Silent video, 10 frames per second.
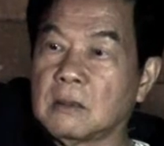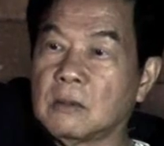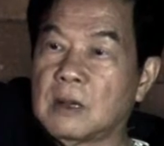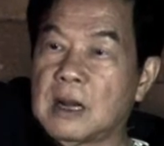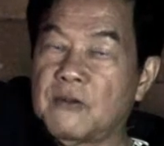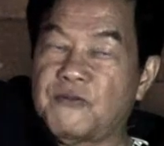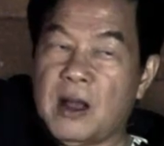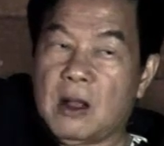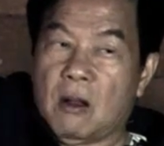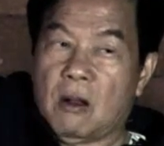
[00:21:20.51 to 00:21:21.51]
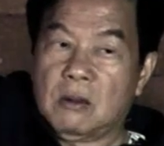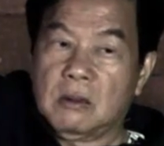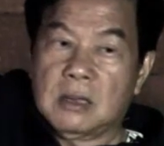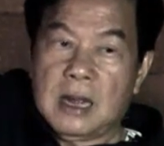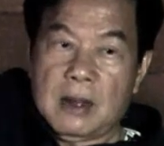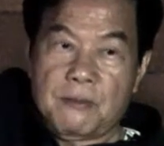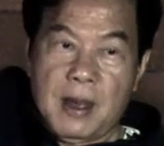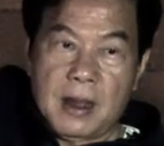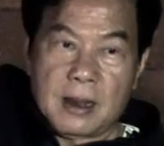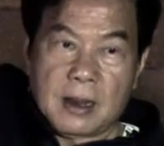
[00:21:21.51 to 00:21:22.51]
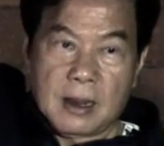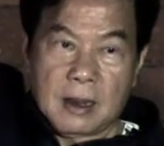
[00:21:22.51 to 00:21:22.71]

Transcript: when the effect gone, they come back.